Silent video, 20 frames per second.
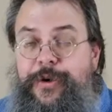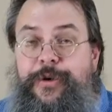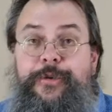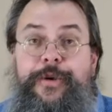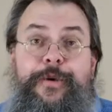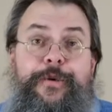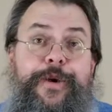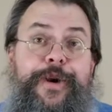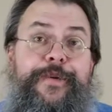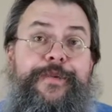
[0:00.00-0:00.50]

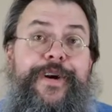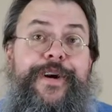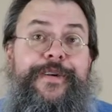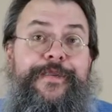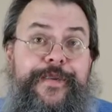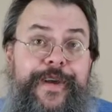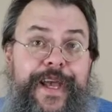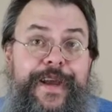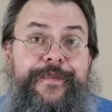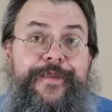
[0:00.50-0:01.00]
Well, one of our
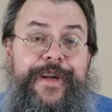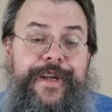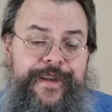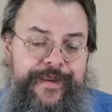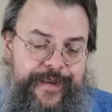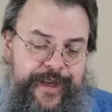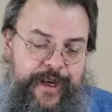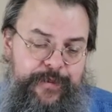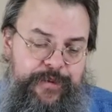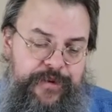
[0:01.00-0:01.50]
favorite
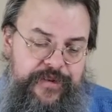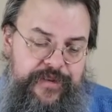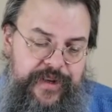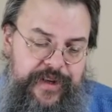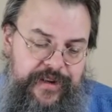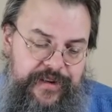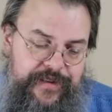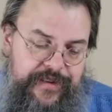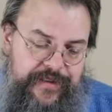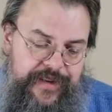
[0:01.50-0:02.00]
examples
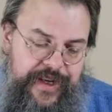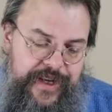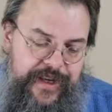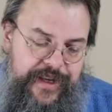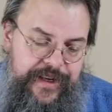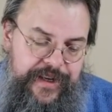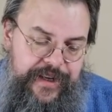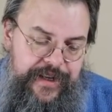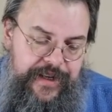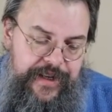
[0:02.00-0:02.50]
is
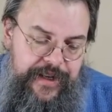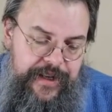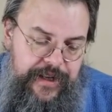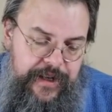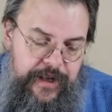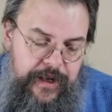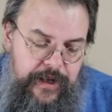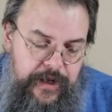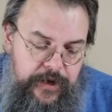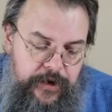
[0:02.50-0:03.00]

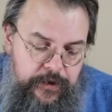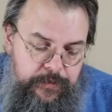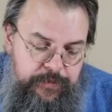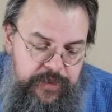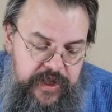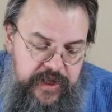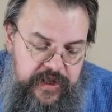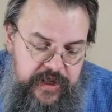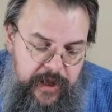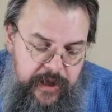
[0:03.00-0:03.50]

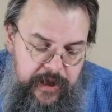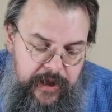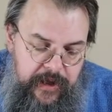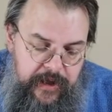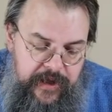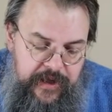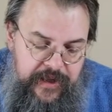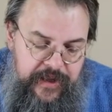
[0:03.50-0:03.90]
L'Hôpital.